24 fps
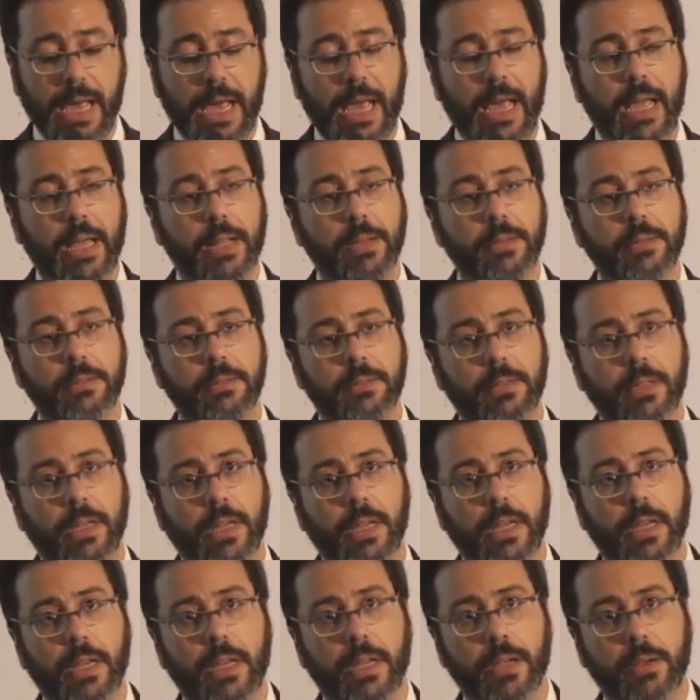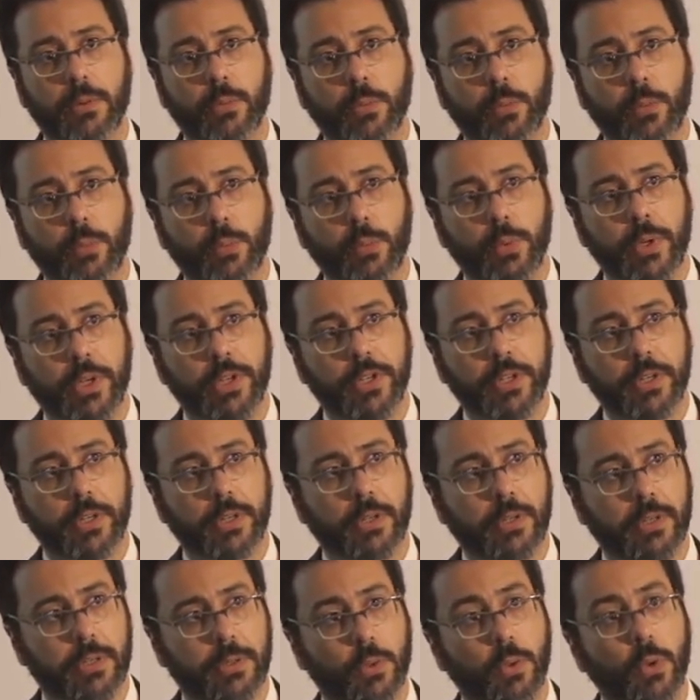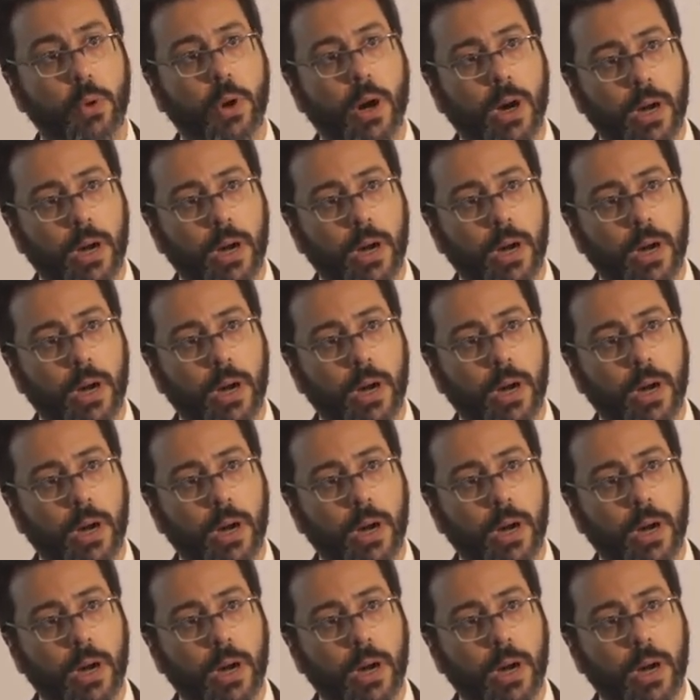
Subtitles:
and who